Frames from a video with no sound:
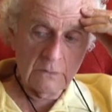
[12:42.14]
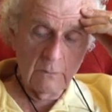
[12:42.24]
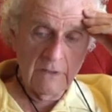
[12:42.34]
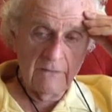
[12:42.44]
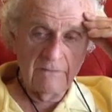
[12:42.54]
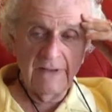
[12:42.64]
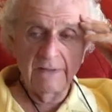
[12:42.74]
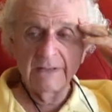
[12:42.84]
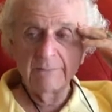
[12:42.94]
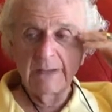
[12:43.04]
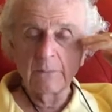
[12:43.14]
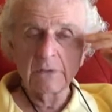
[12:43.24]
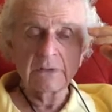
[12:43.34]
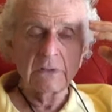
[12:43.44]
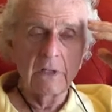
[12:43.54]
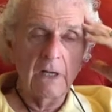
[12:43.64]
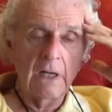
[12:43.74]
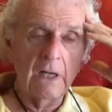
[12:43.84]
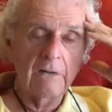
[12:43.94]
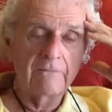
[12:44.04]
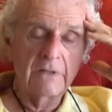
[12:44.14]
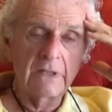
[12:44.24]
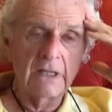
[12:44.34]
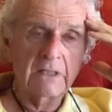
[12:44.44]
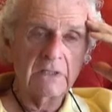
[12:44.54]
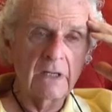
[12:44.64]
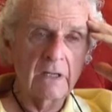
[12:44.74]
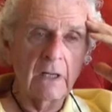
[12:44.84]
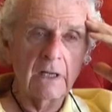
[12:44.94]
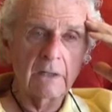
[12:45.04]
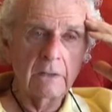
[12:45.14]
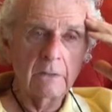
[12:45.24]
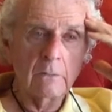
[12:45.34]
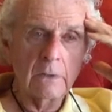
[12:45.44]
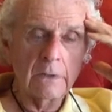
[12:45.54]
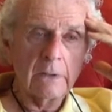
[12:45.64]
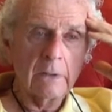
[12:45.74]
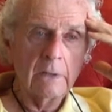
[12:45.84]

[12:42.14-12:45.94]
one of the founding members of the gay synagogue in New York.